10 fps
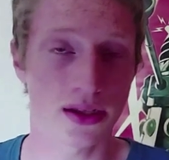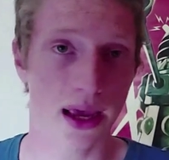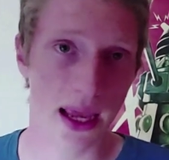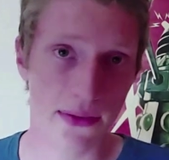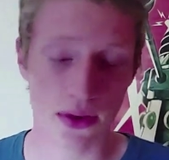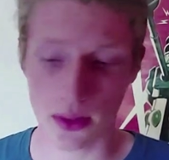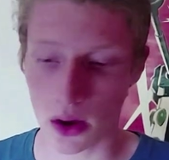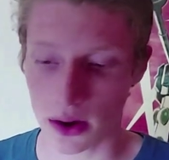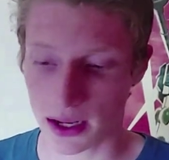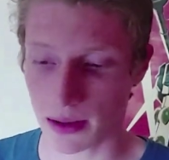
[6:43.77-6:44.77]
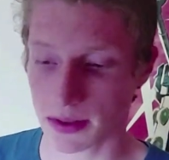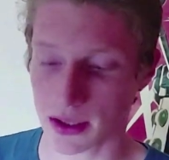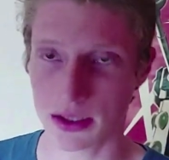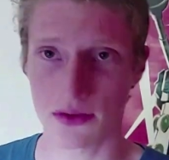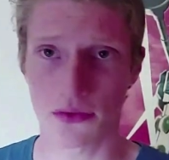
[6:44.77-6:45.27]
So even though it comes
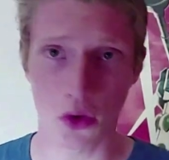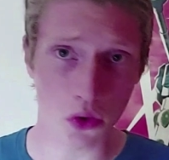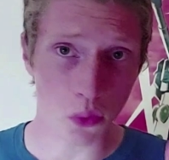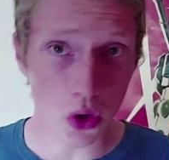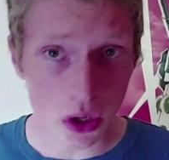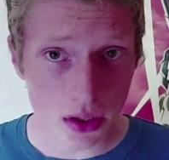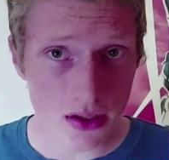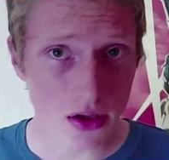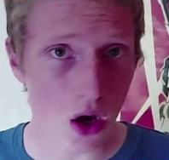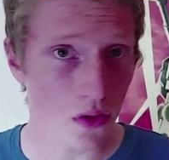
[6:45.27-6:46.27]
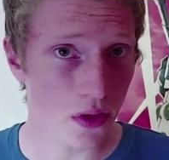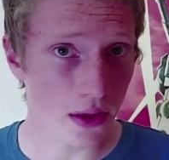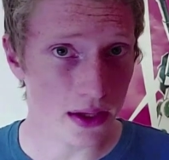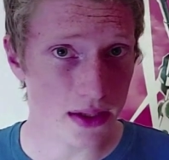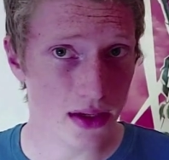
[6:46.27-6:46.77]
in as the fourth worst on the
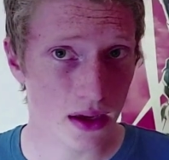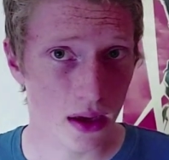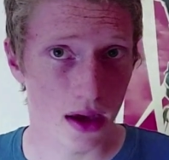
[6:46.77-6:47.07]
list,